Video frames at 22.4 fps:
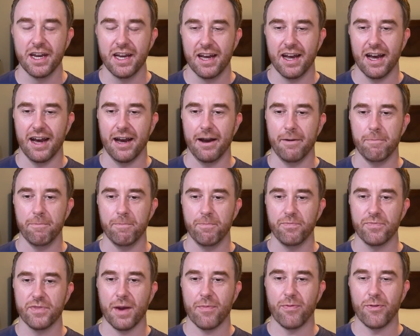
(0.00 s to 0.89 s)
a
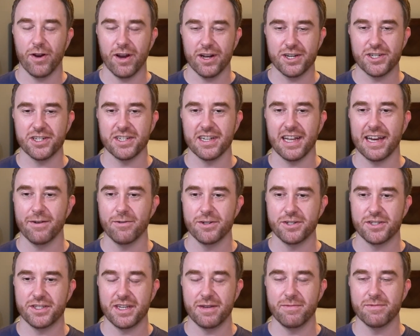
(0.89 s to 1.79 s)
production language
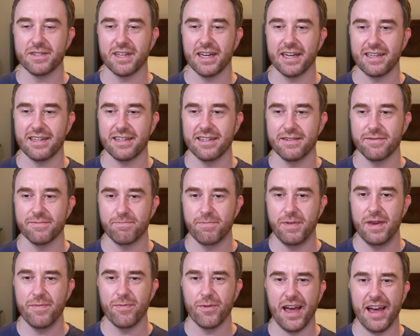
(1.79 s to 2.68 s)
seems like
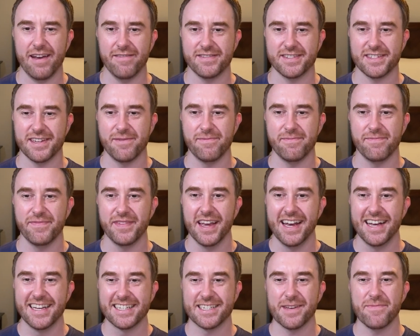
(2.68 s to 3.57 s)
people have
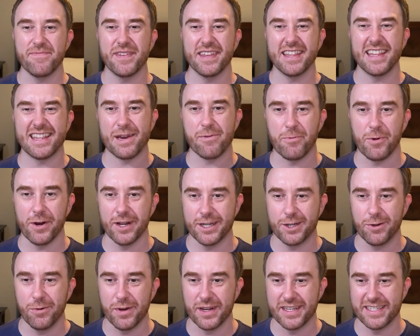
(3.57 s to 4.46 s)
something that they want
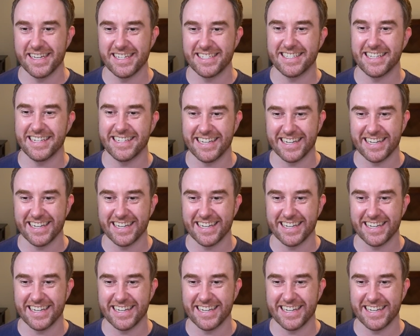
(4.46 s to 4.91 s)
to exist that doesn't